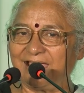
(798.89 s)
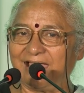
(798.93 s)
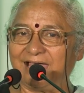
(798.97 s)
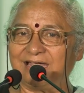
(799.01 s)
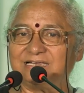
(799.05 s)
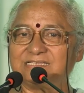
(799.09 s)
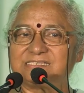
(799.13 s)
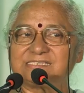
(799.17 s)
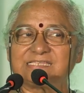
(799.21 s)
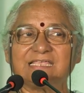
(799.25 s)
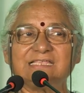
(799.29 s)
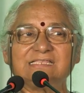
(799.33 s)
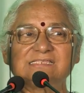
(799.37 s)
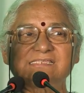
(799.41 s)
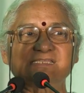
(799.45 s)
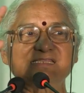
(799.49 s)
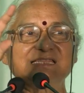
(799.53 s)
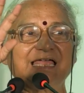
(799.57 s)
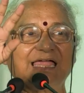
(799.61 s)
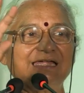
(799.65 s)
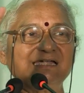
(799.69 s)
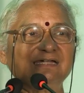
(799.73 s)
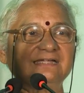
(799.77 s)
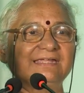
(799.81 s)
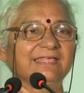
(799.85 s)
and since
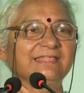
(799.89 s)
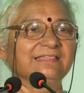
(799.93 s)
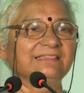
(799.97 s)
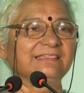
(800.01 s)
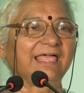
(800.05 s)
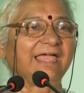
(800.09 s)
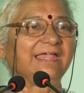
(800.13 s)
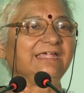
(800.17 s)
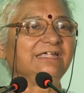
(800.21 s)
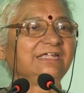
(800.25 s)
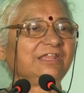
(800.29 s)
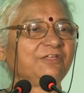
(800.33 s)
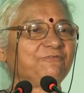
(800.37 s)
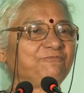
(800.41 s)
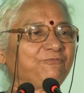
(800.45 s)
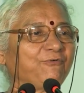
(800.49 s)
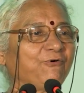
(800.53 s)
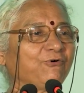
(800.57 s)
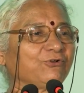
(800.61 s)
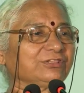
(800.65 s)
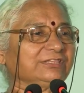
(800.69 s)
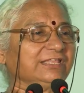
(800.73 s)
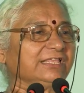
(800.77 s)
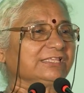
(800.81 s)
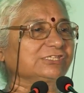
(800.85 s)

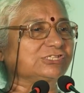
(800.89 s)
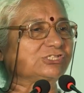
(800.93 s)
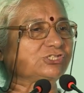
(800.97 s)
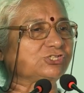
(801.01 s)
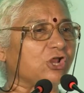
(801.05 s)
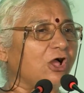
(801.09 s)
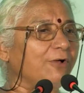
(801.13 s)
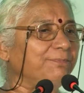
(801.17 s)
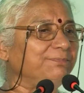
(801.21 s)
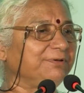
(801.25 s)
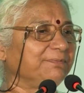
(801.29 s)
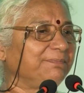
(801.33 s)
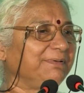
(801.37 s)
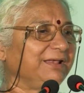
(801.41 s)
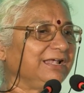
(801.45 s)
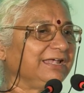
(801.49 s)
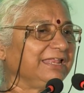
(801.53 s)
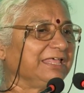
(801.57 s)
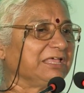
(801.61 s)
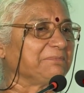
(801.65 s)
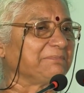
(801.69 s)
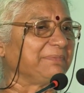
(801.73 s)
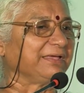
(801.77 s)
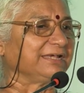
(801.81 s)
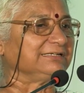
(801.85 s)
1994 they stopped
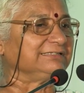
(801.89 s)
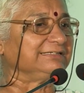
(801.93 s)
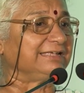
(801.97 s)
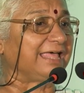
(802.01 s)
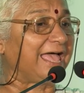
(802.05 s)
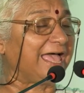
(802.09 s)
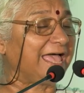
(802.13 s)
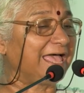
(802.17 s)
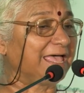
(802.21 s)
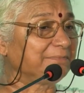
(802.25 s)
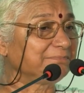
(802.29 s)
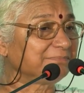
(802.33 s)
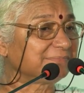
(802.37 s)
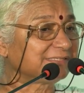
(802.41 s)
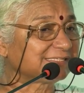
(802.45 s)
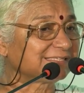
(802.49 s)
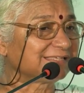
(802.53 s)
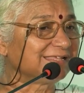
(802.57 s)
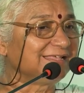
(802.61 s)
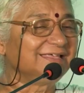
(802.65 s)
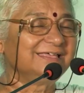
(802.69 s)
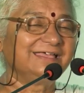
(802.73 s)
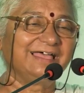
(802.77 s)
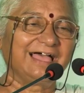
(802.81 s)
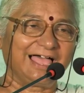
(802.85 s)
building big dams.